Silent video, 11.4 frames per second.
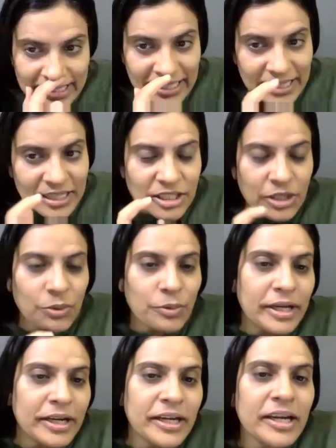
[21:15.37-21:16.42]
there is a
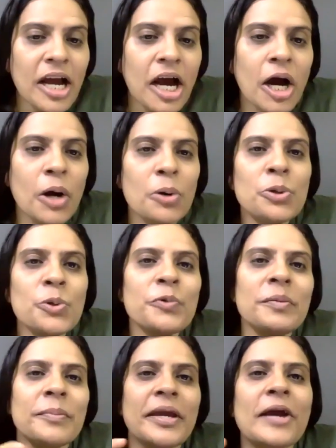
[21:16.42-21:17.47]
query, how do we
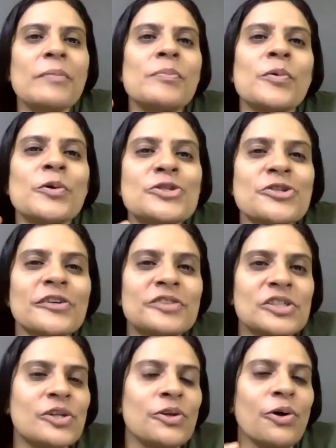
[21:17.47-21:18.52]
make most of
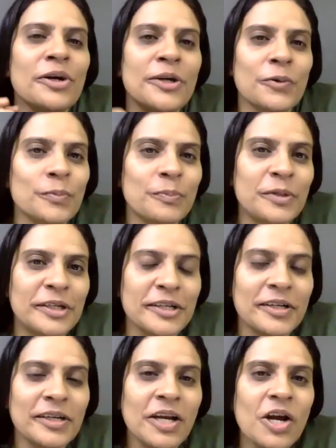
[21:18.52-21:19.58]
this lockdown
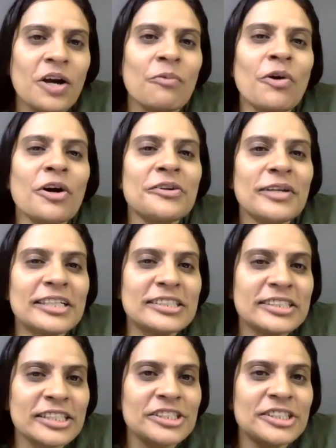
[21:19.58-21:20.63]
period? What all
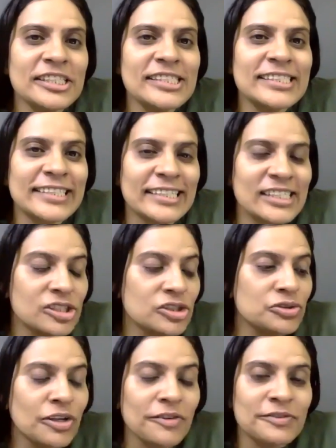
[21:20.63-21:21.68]
essential skills,
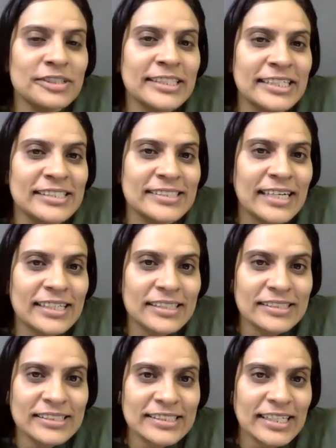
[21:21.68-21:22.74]
soft skills that
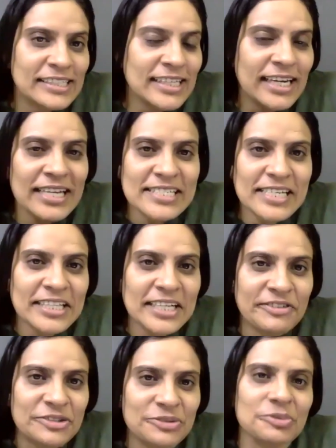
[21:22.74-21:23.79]
these guys are asking that
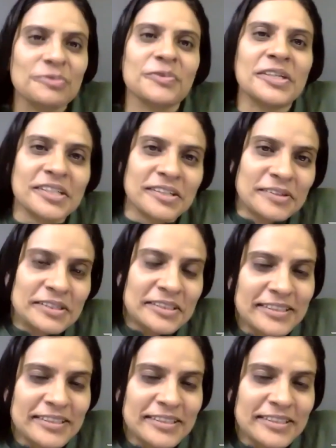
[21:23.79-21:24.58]
we should work on?